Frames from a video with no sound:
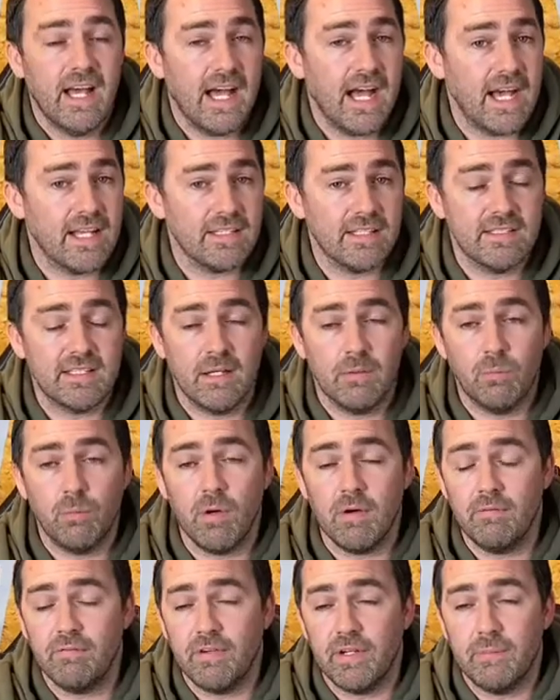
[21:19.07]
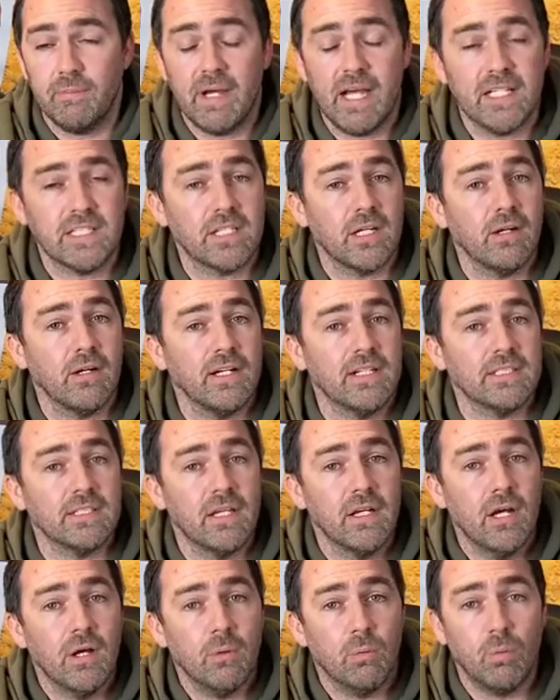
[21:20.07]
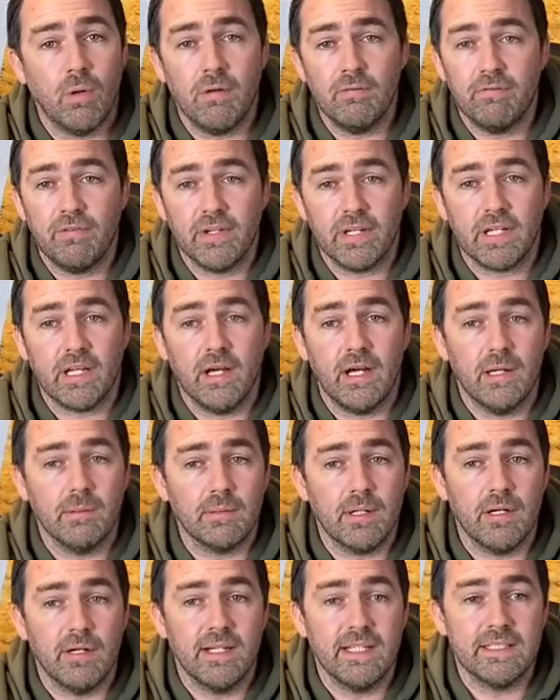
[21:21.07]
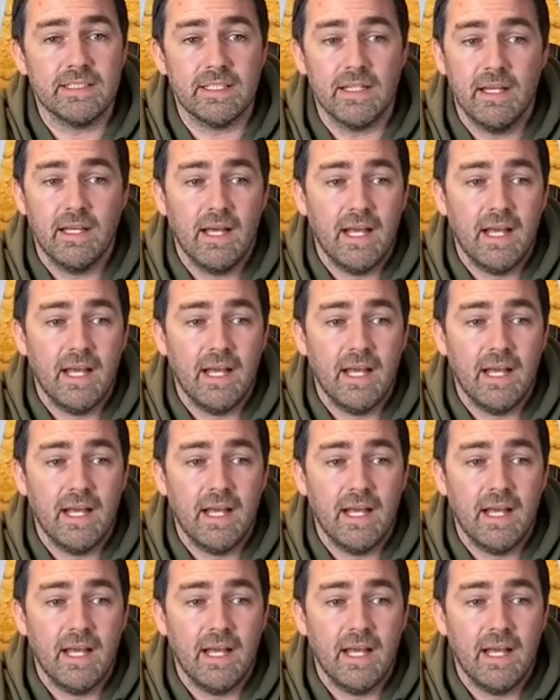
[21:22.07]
As I said, one for the match guys, one for the cart guys,